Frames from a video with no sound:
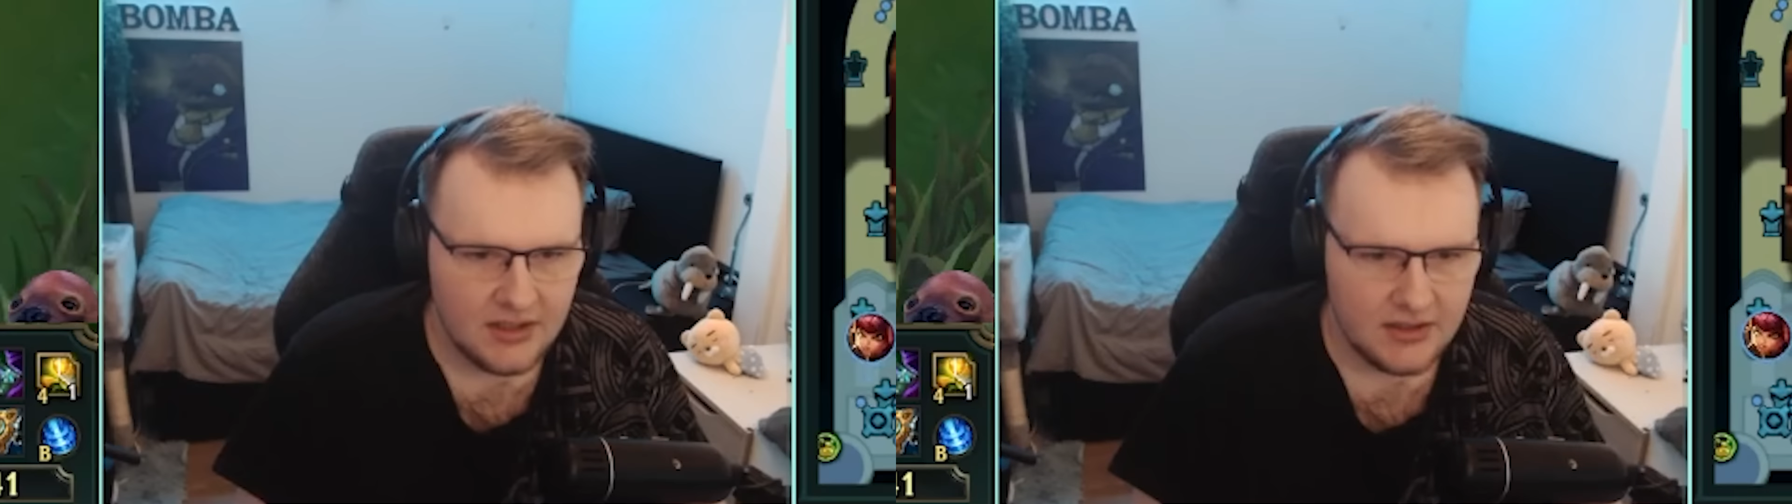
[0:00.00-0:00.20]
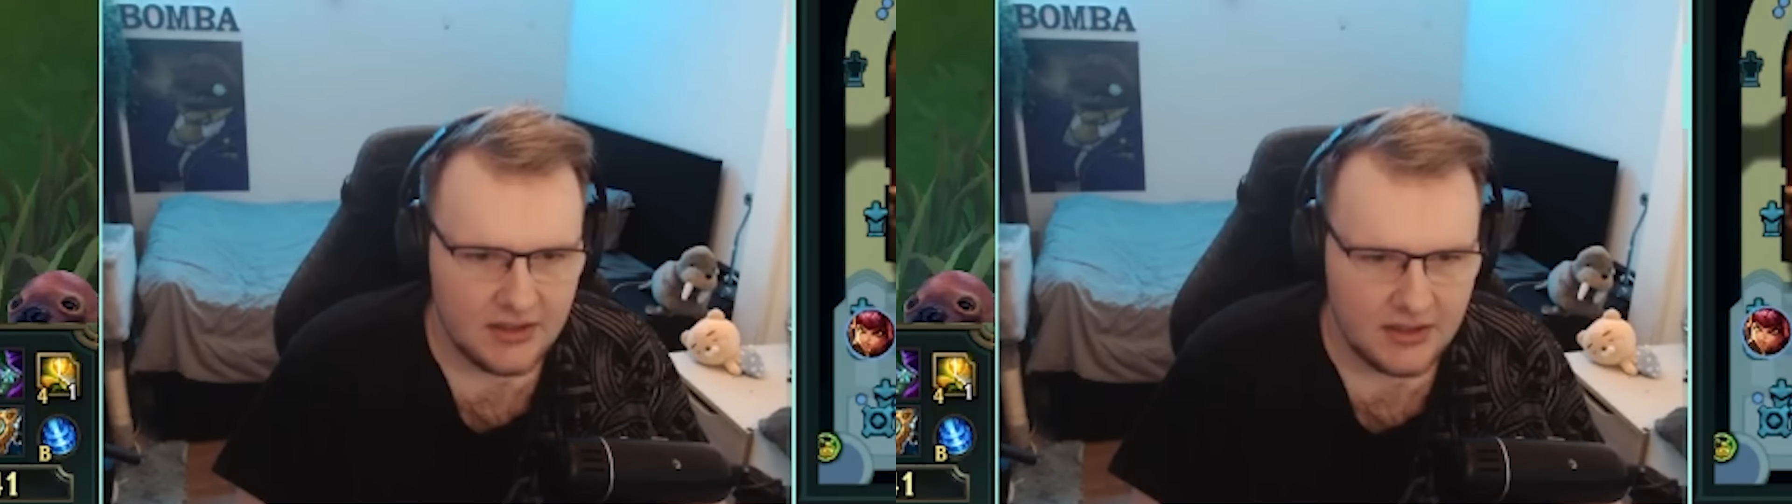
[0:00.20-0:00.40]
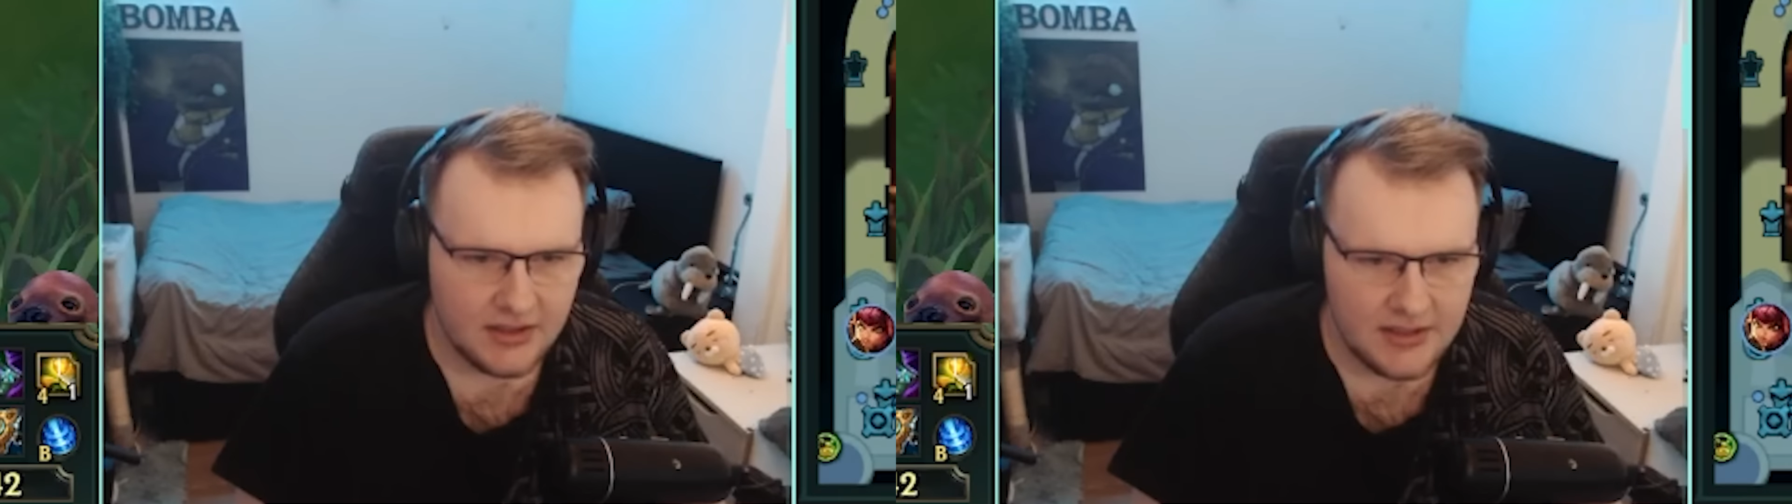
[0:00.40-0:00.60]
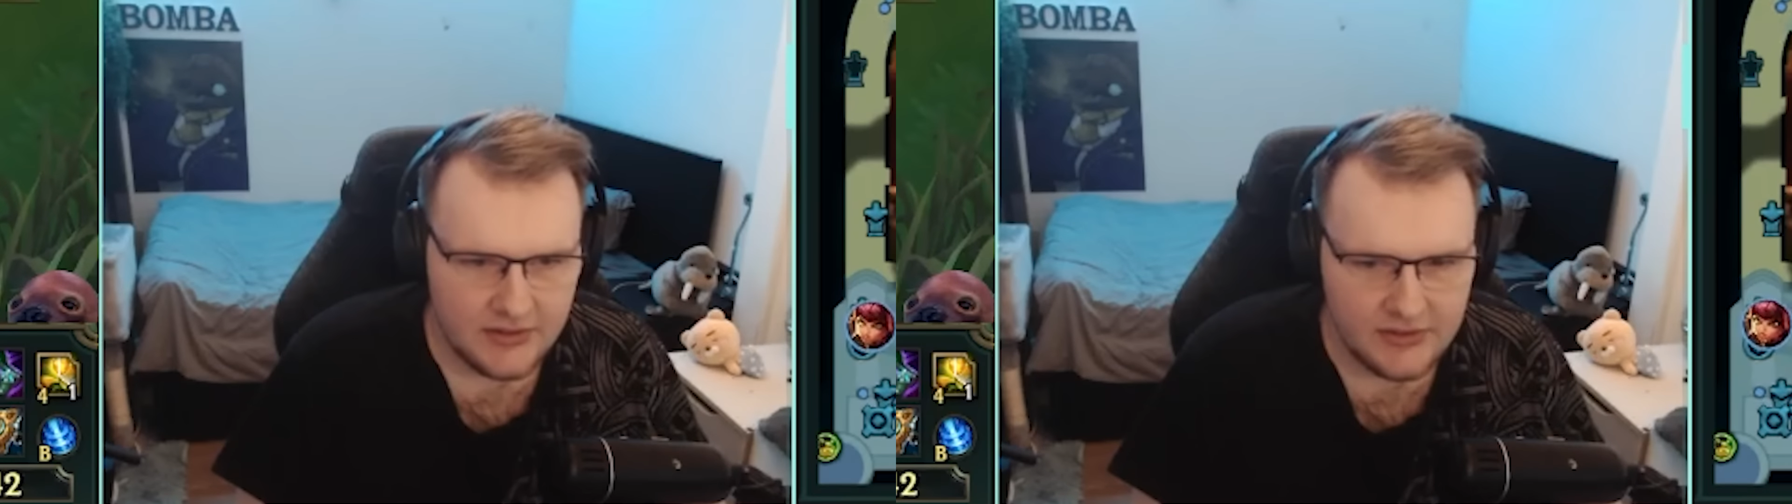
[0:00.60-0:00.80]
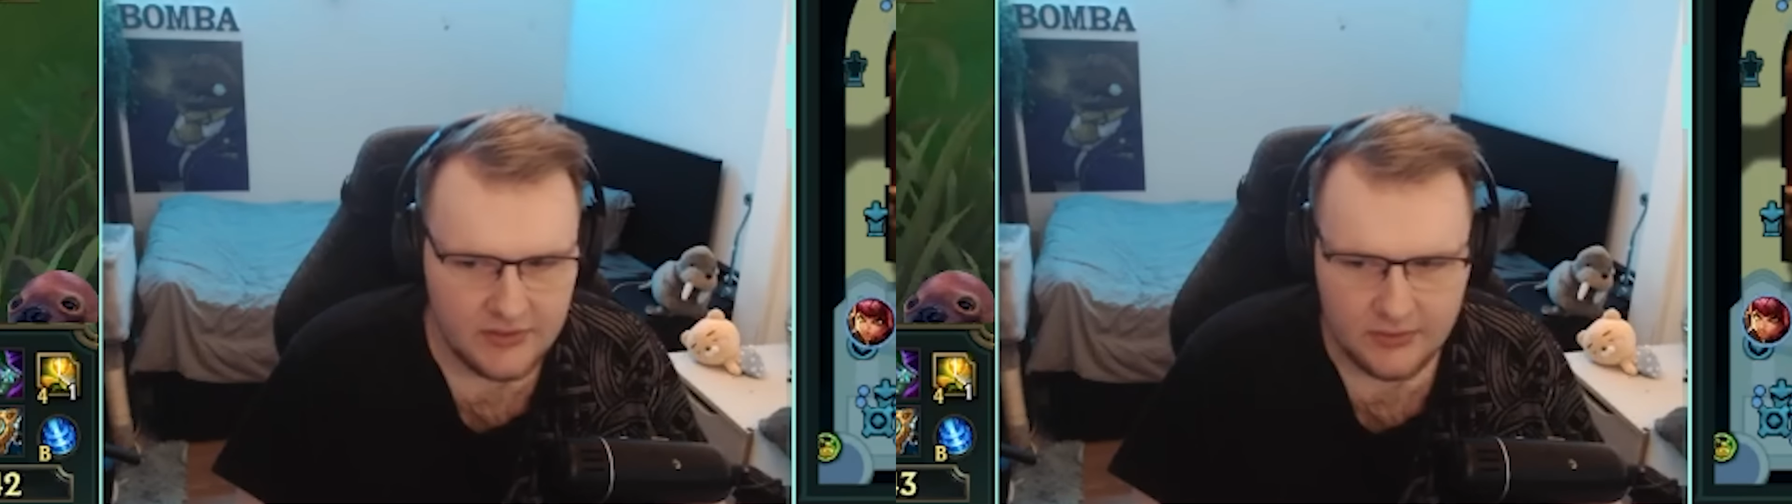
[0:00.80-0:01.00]
Yeah guys,
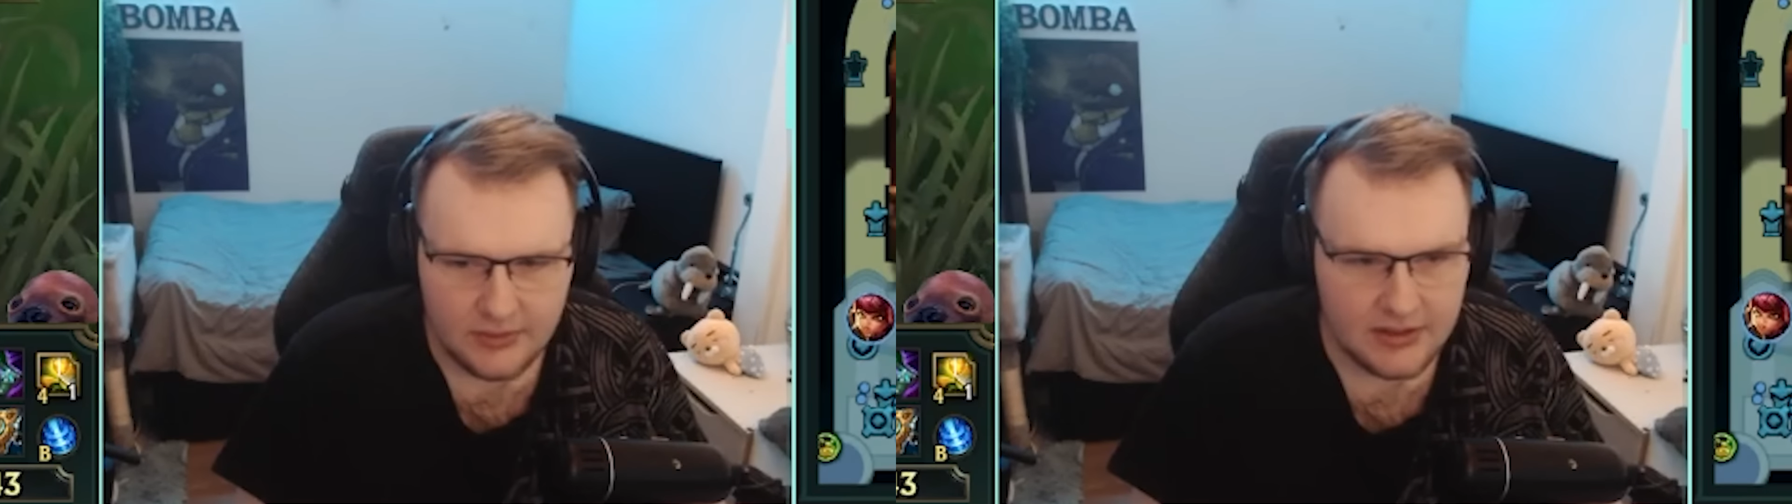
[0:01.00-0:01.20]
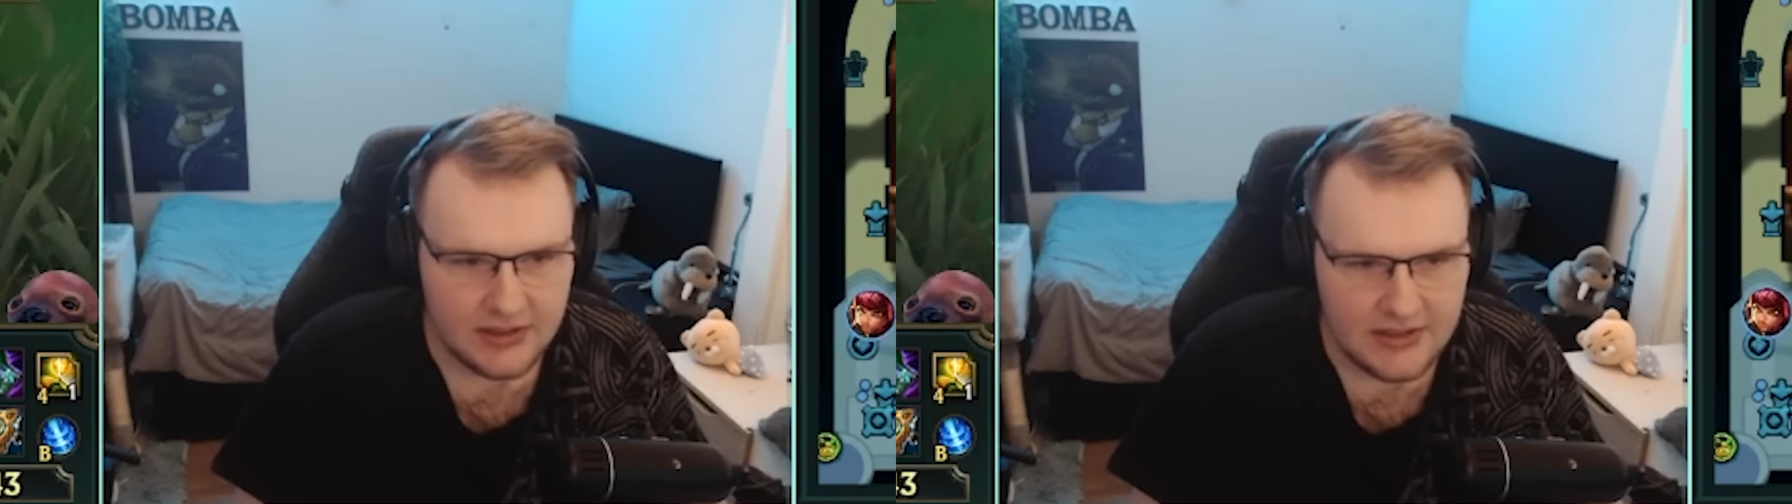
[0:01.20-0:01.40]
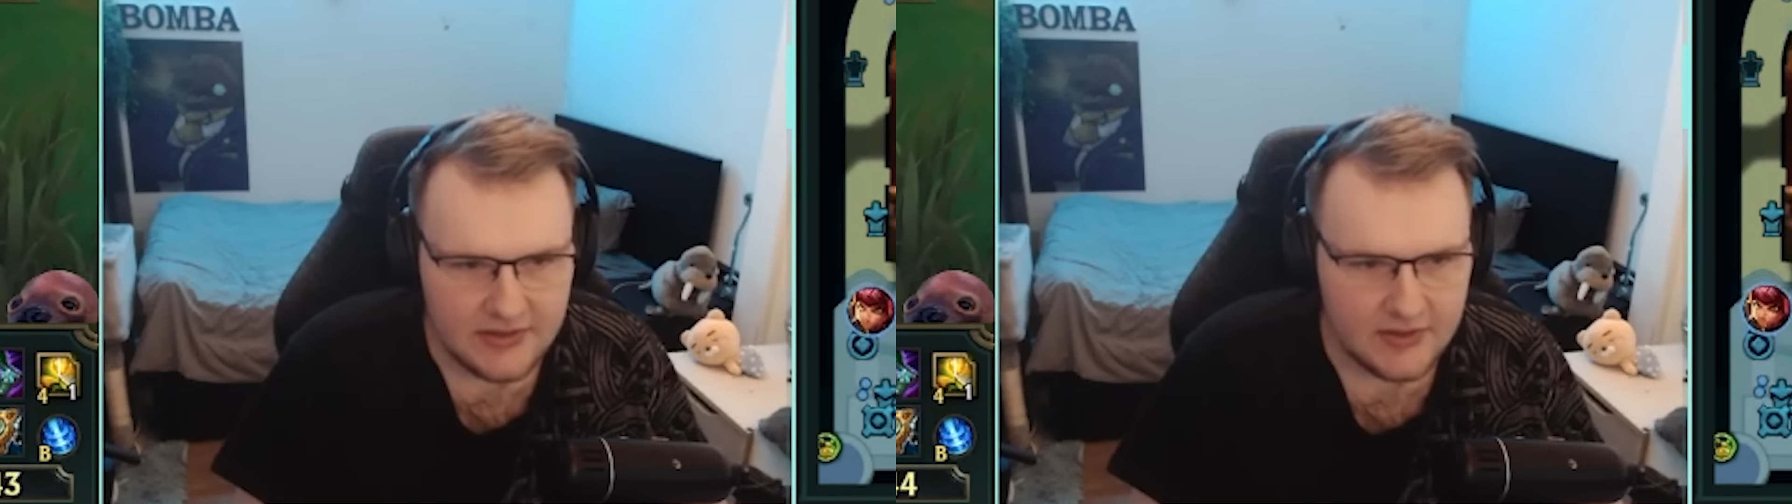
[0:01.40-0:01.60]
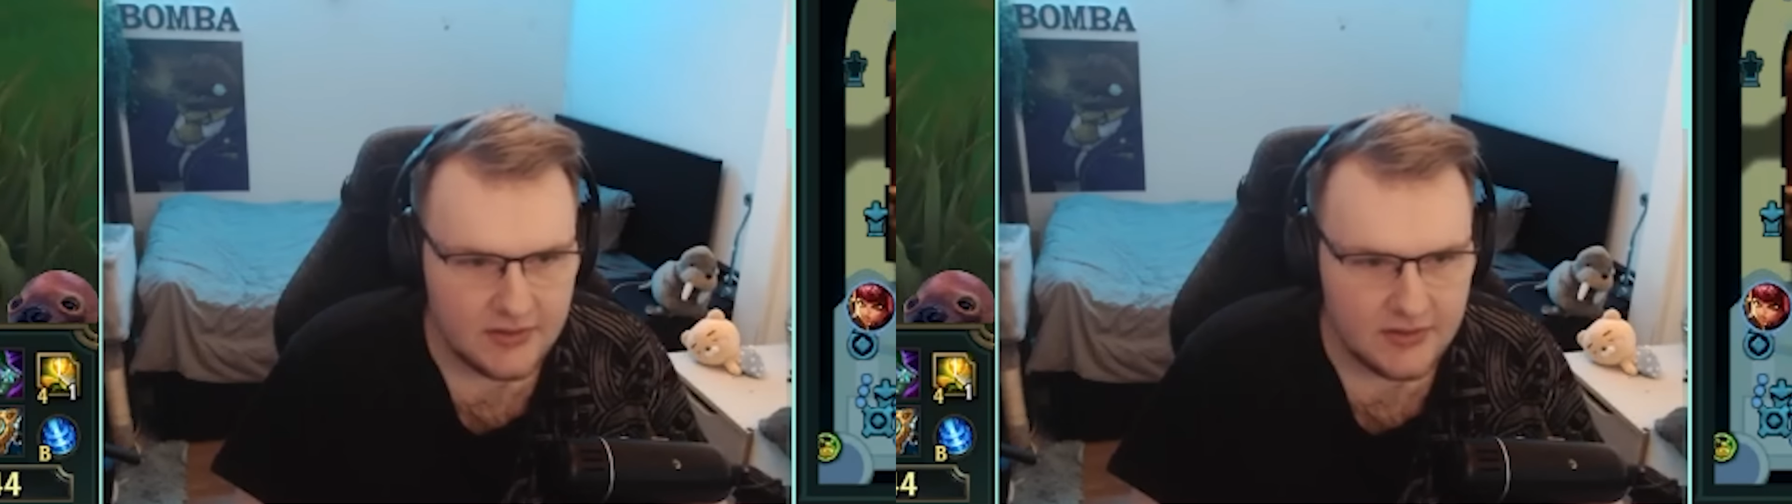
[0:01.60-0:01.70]
this is why Gragas has